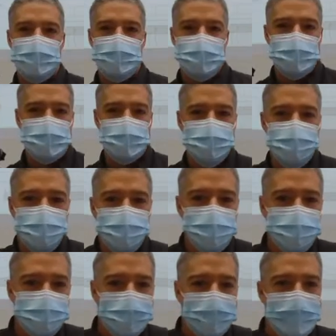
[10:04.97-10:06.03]
am again.
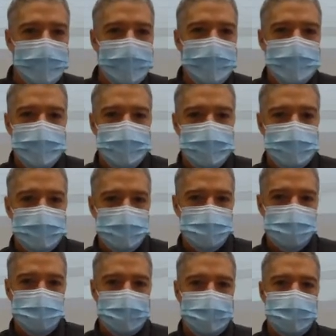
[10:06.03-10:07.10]
So
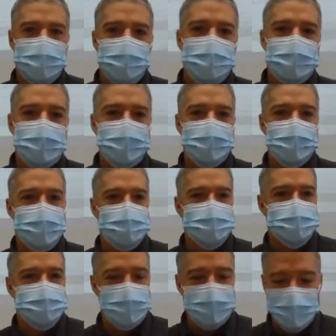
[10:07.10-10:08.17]
looking at
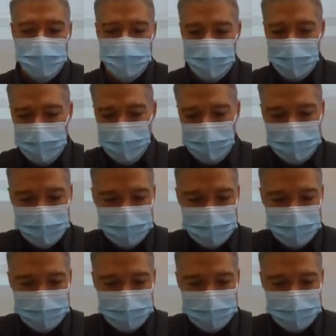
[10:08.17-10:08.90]
this, up at the